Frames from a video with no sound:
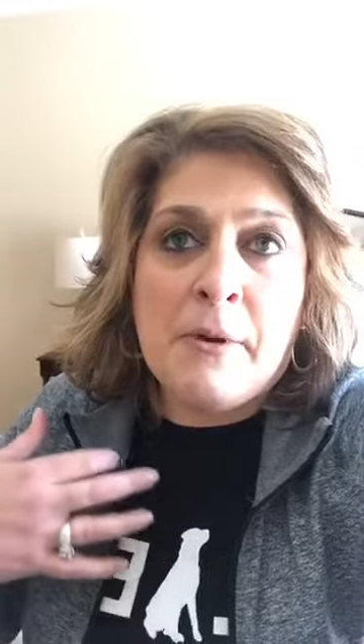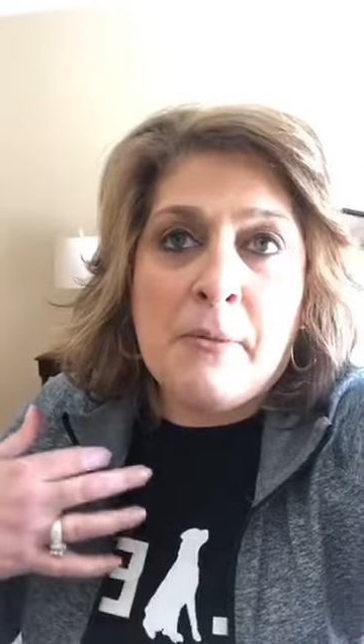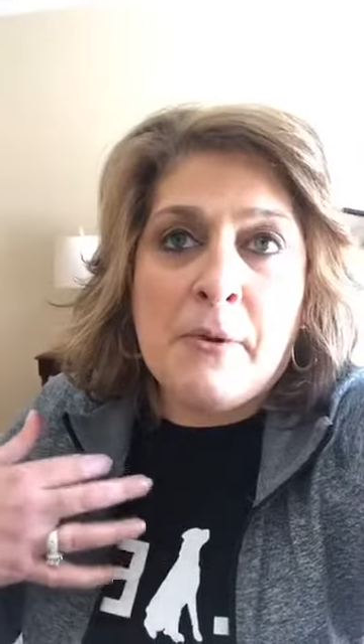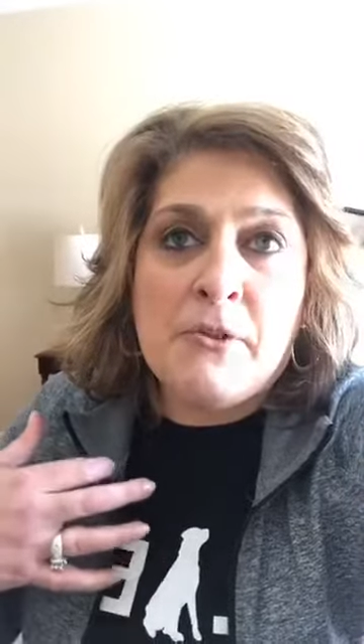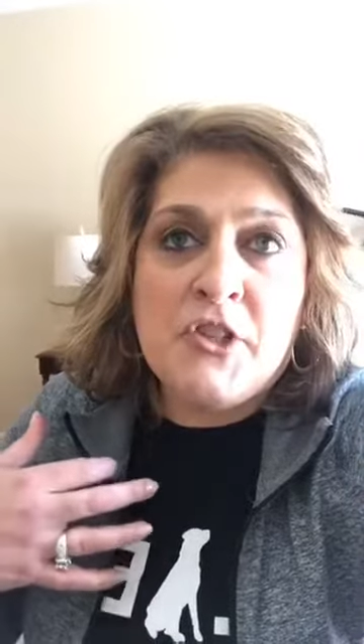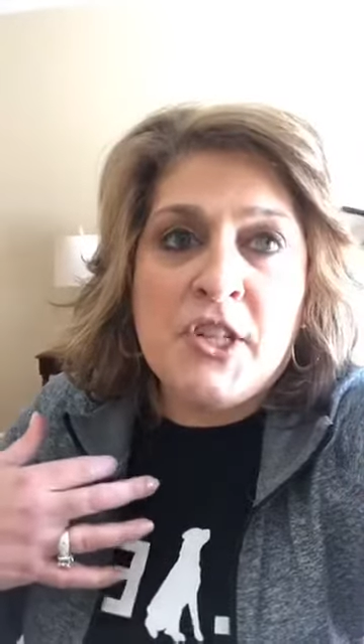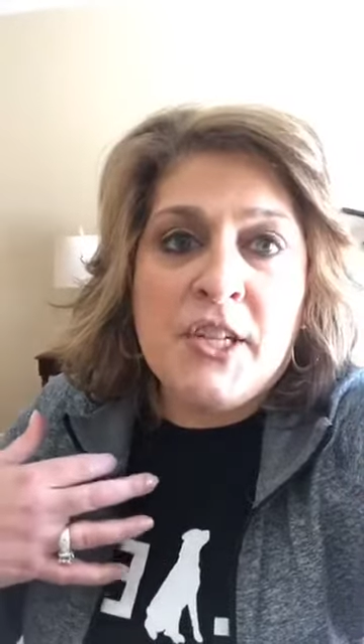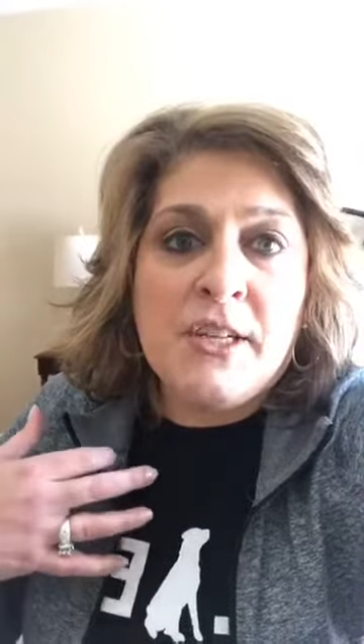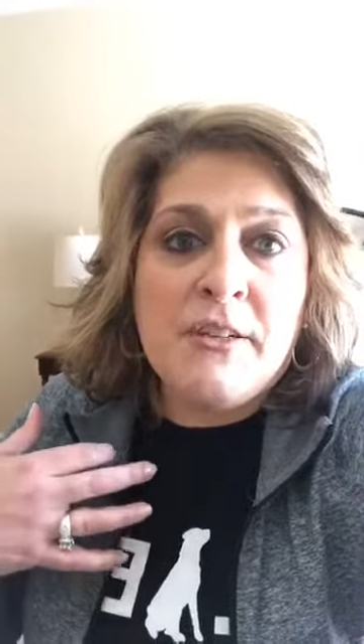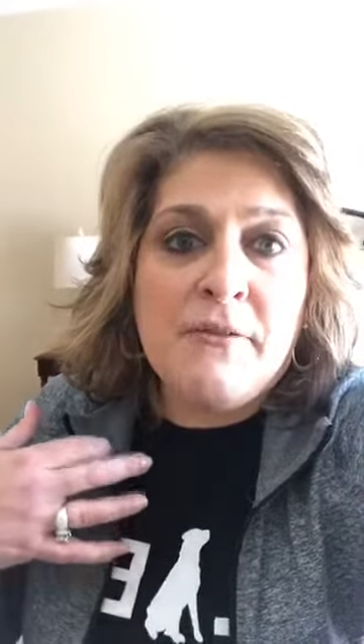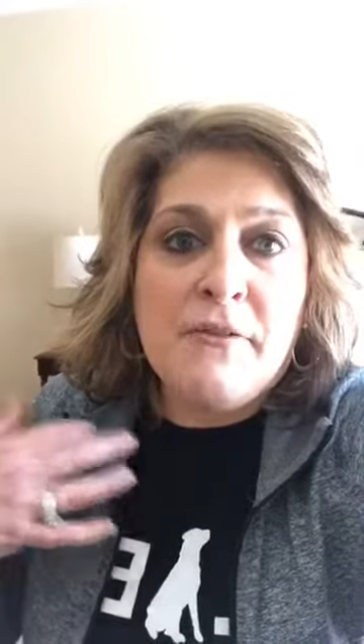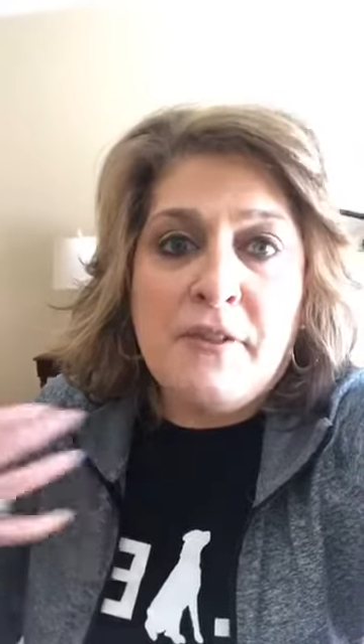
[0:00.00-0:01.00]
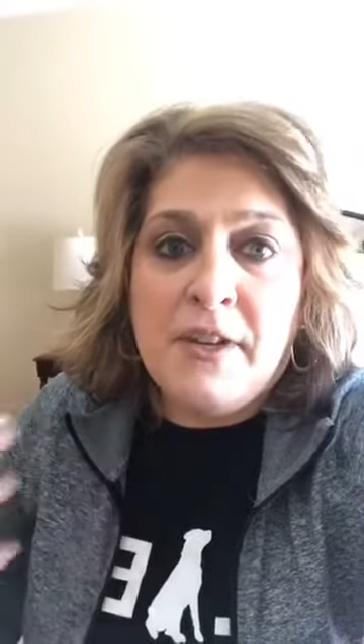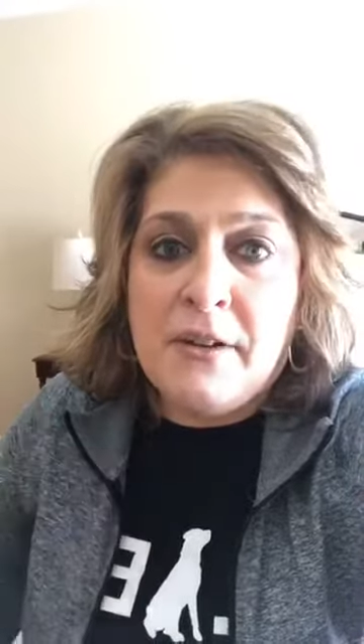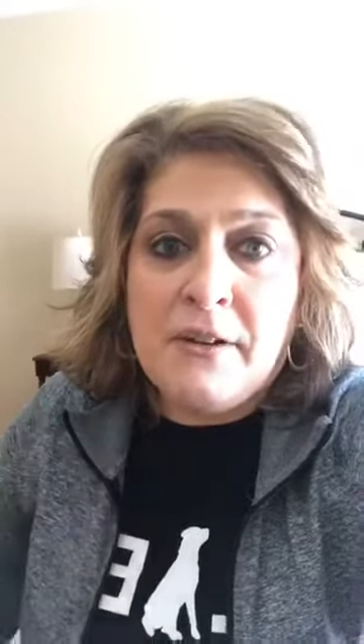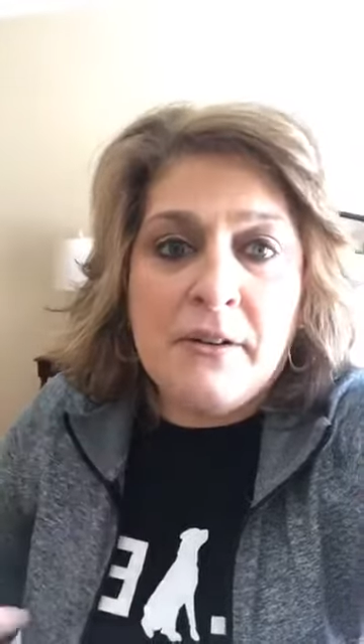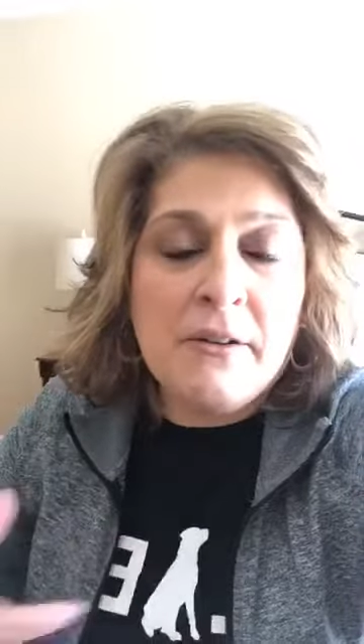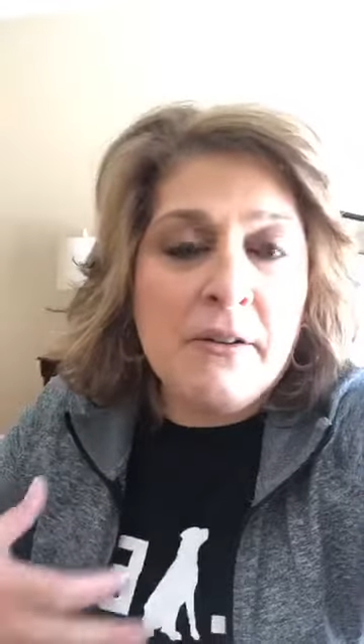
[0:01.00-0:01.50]
emotion,
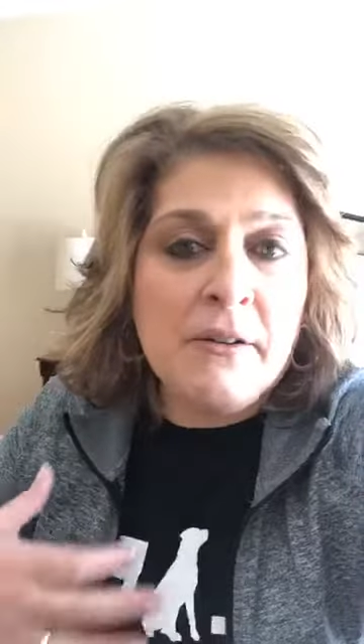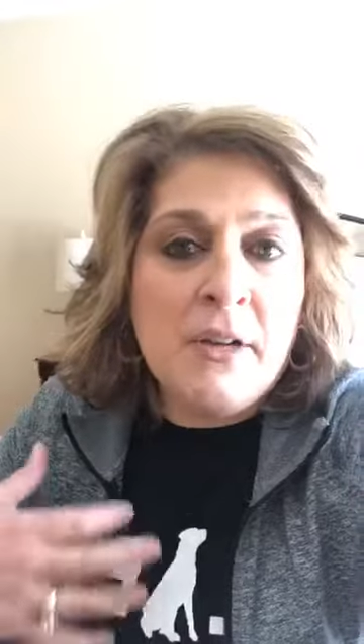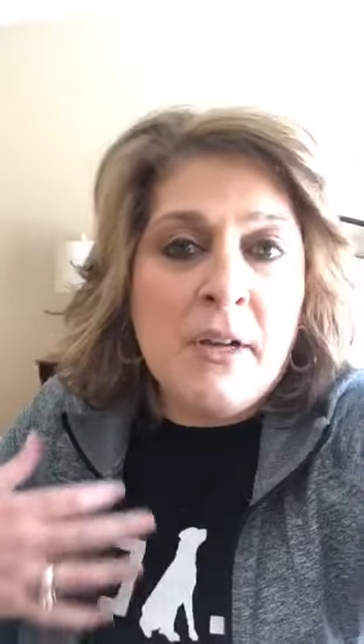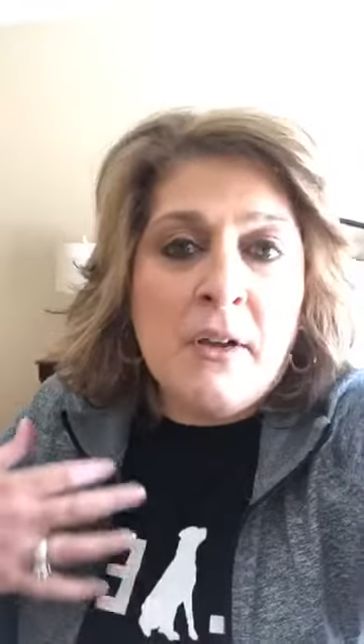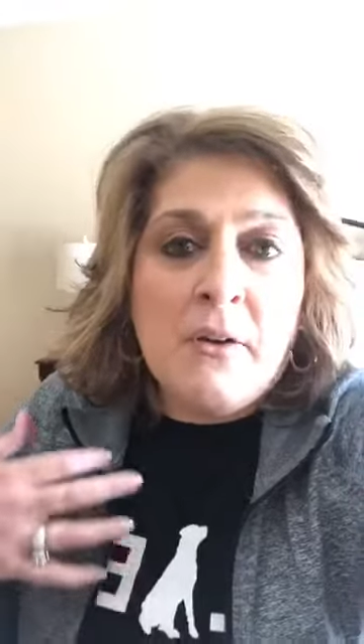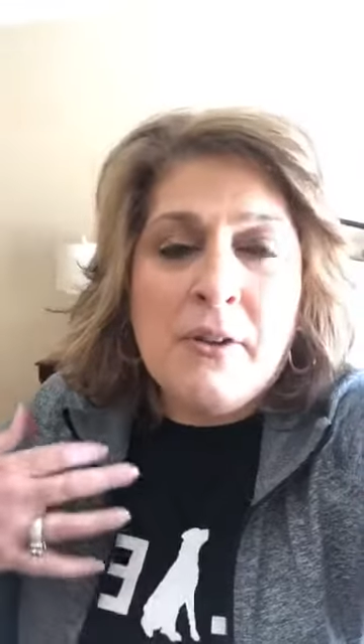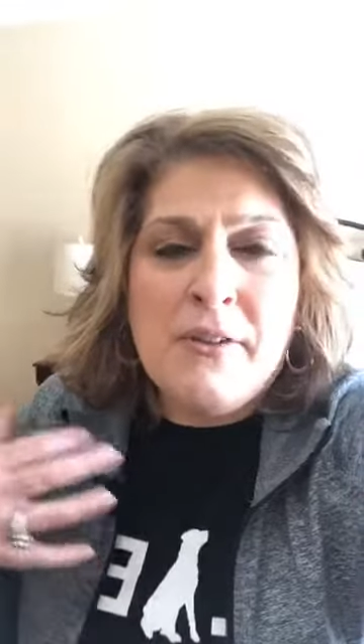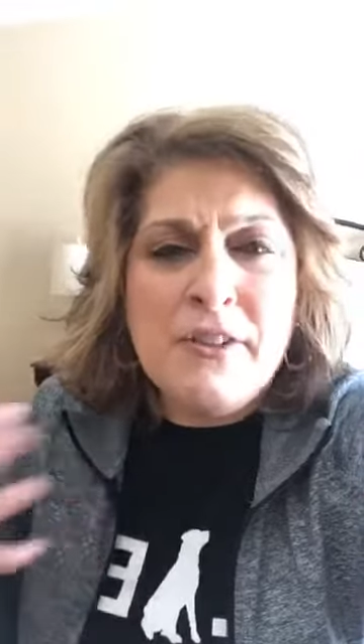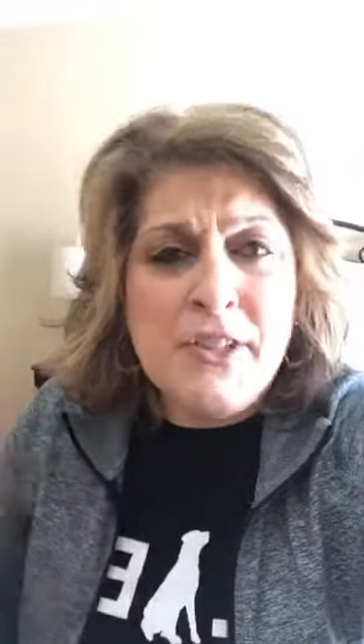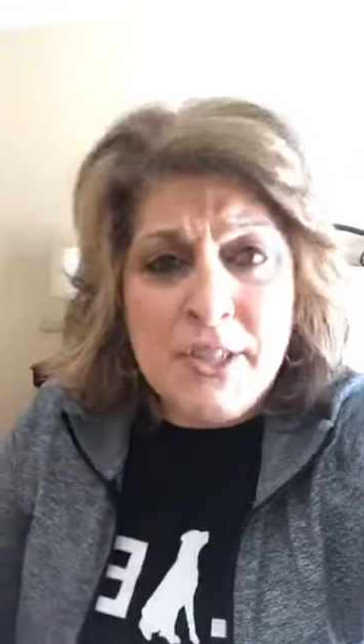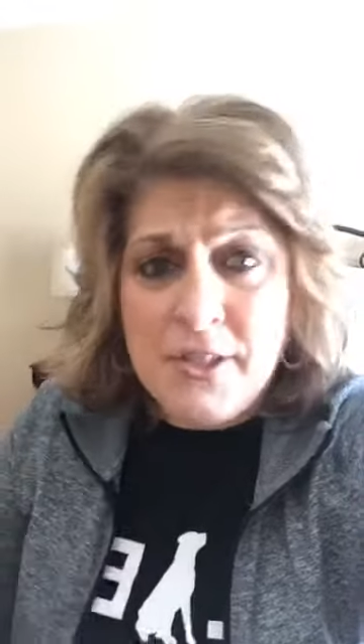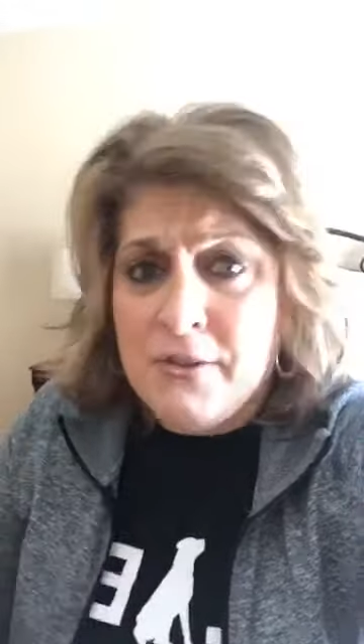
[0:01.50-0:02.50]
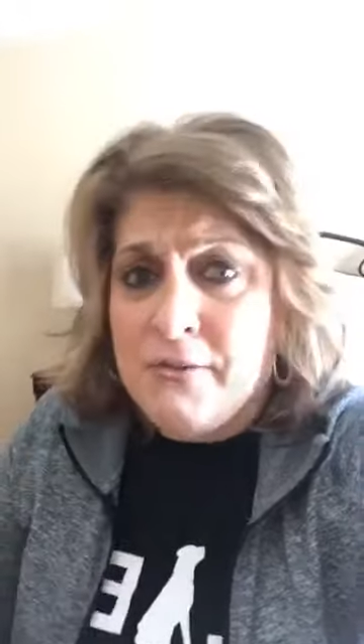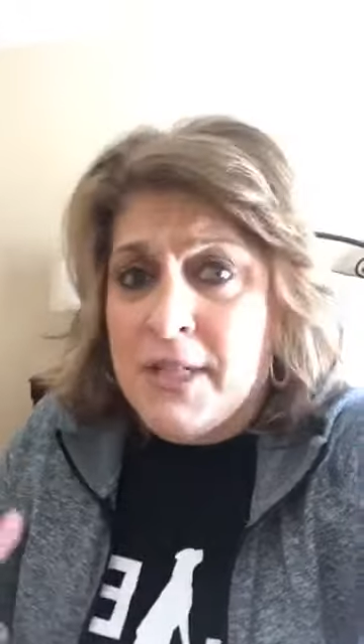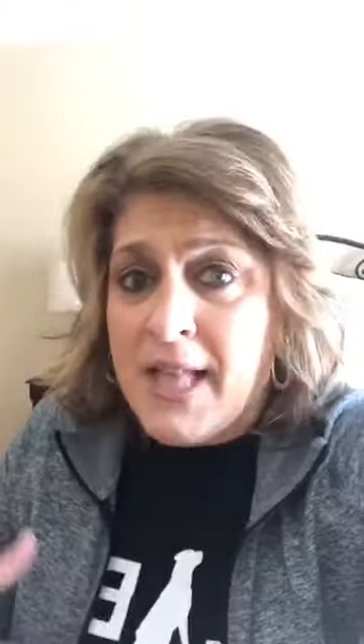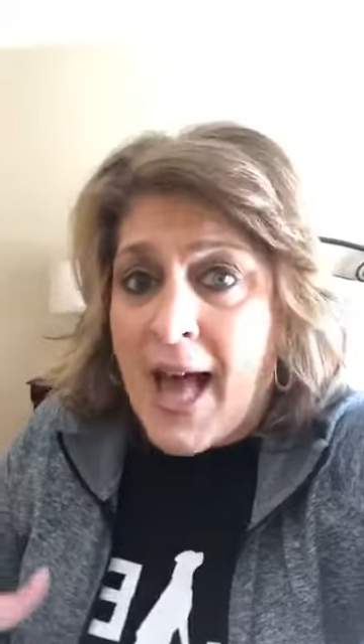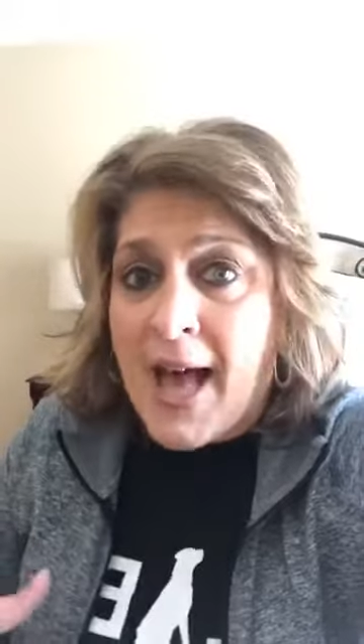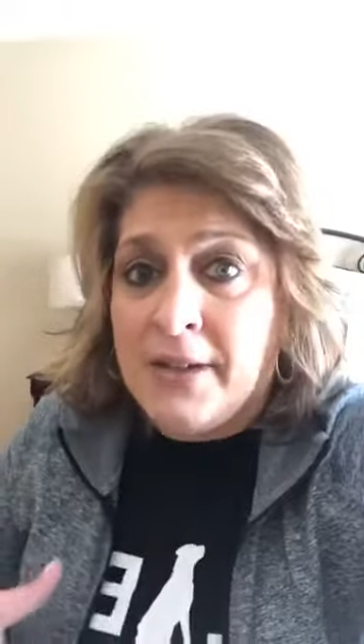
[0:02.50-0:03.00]
fear, or even just to
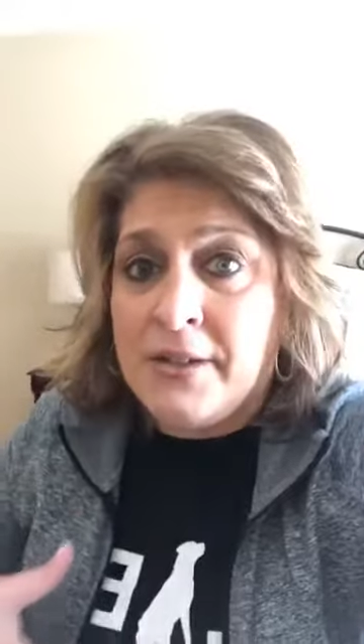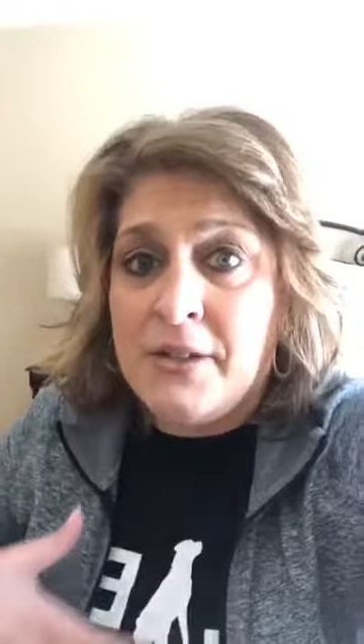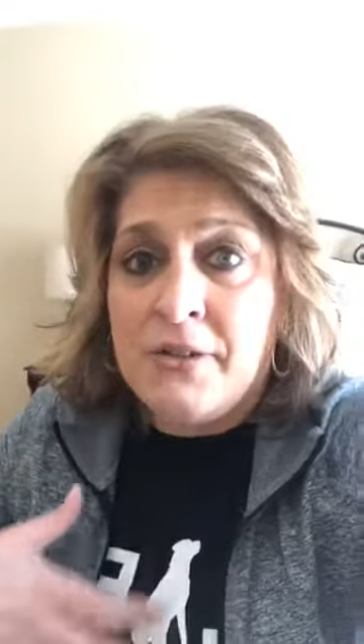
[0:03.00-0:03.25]
relax.